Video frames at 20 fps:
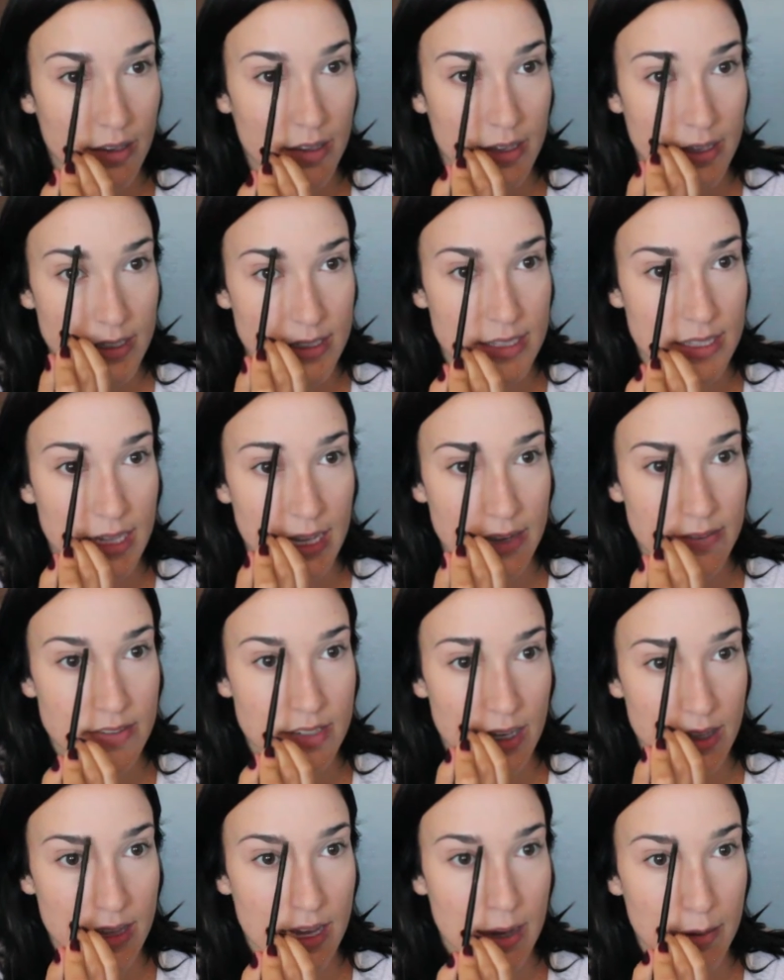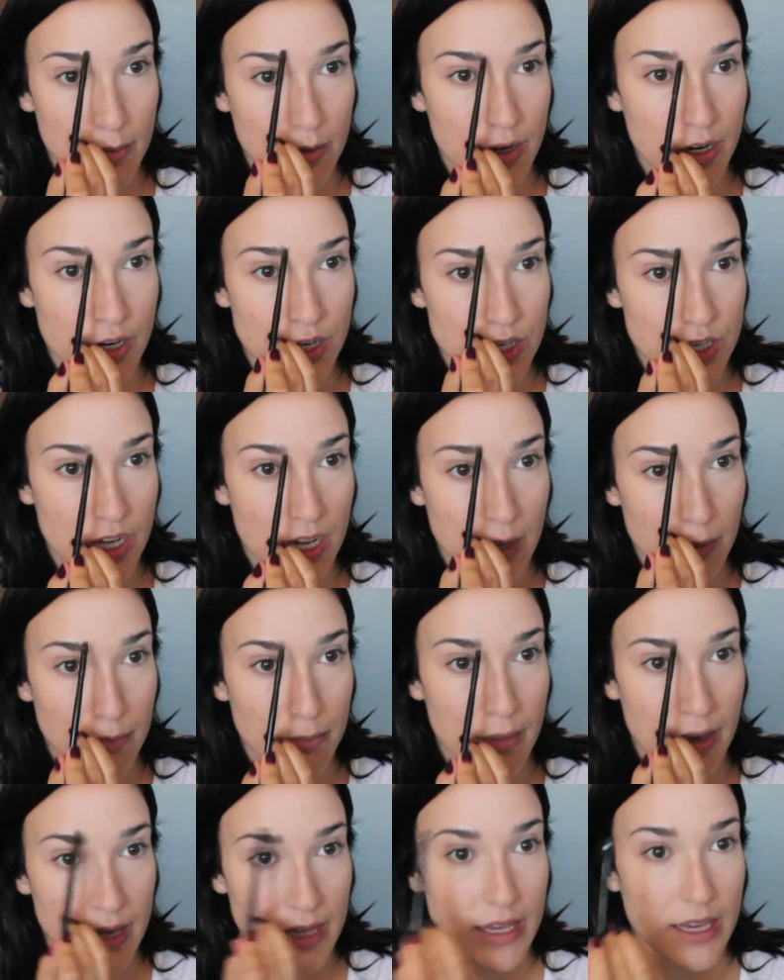is left on that brush, I'm
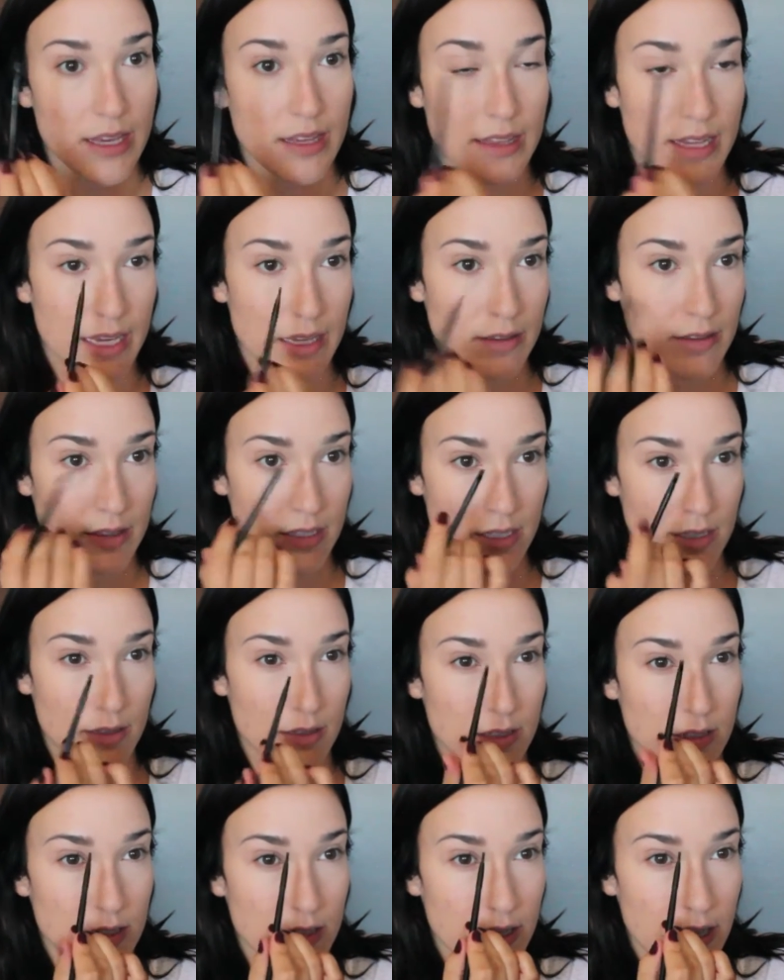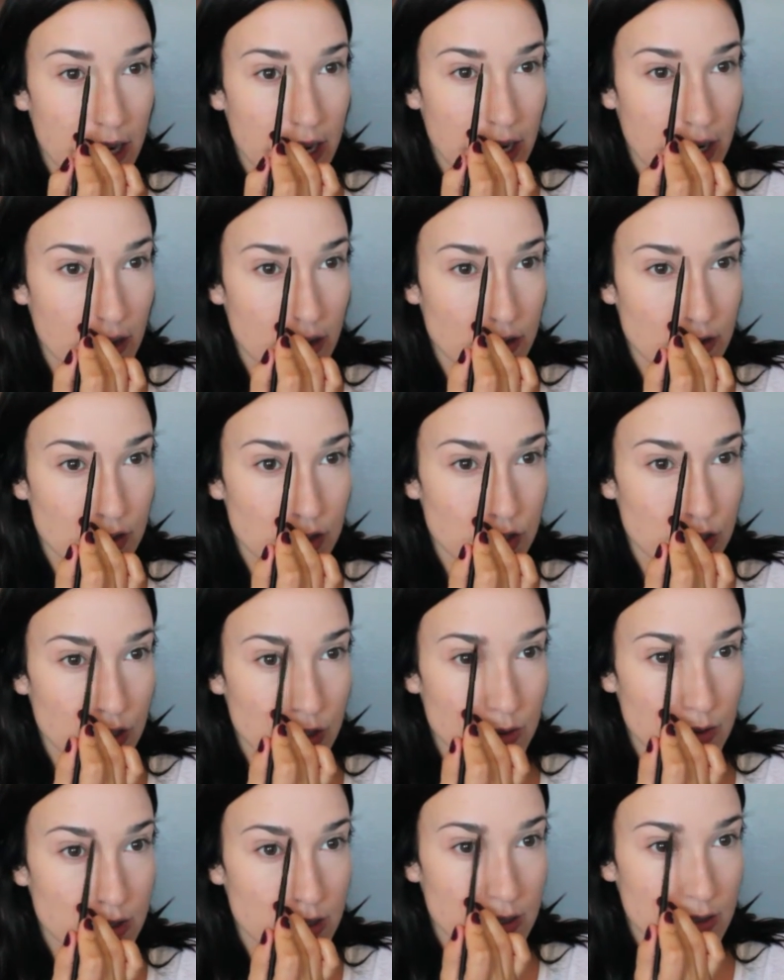making like little hair
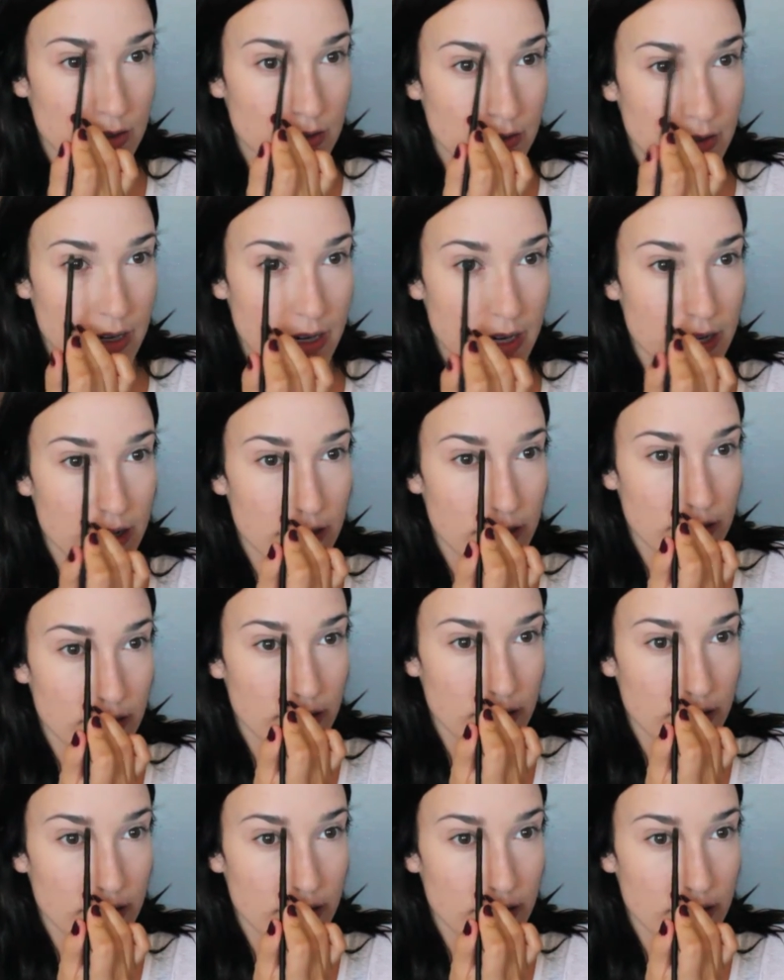strokes right here.